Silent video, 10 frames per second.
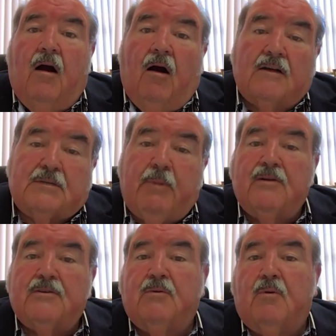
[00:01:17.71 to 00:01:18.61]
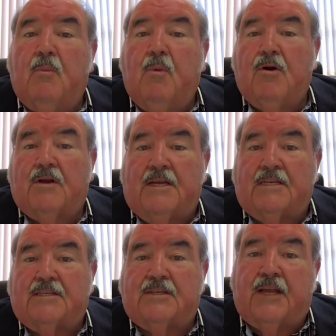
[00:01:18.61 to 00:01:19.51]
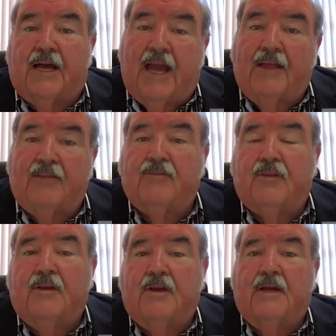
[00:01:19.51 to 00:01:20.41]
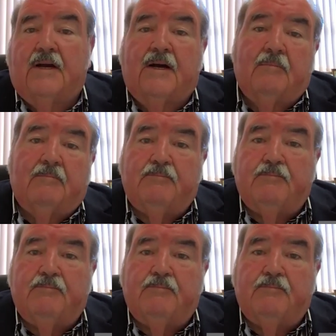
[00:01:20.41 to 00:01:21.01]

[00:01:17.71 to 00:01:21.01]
I spoke to a worker yesterday at the